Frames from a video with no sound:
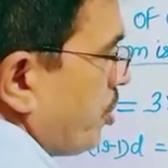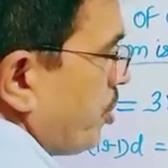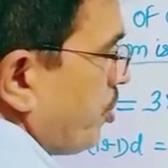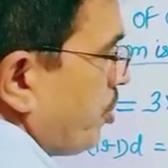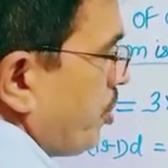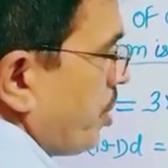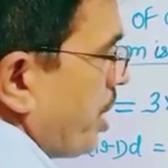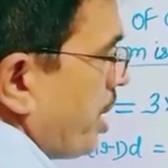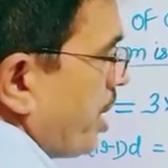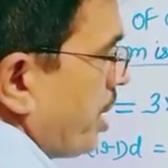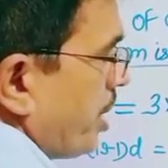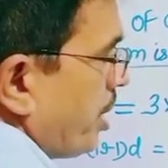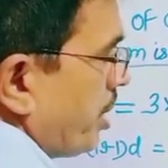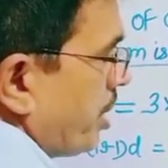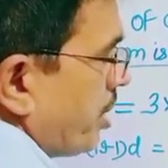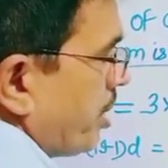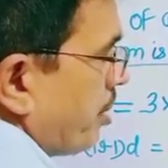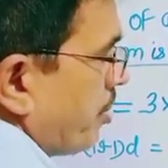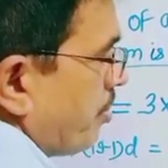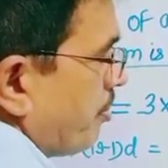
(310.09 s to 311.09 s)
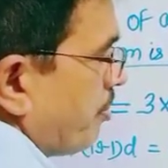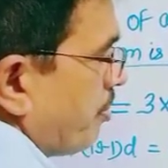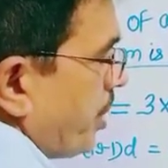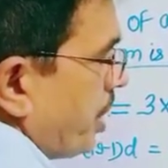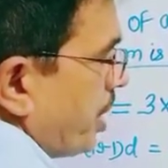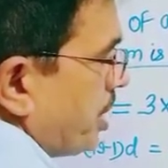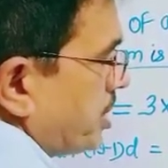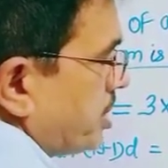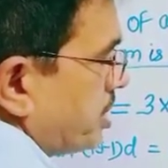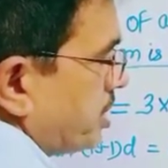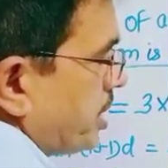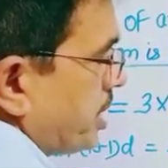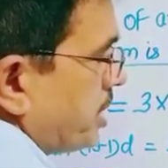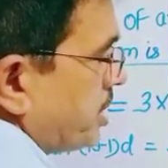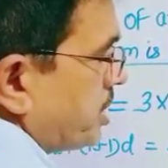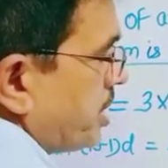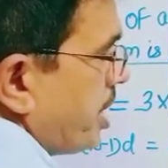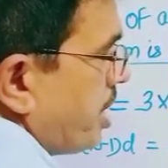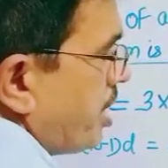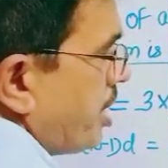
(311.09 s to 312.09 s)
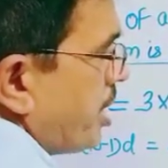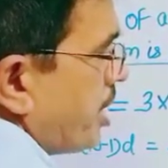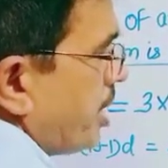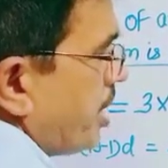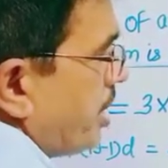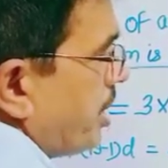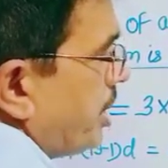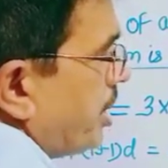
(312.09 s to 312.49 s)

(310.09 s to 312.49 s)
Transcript: 2A plus 16D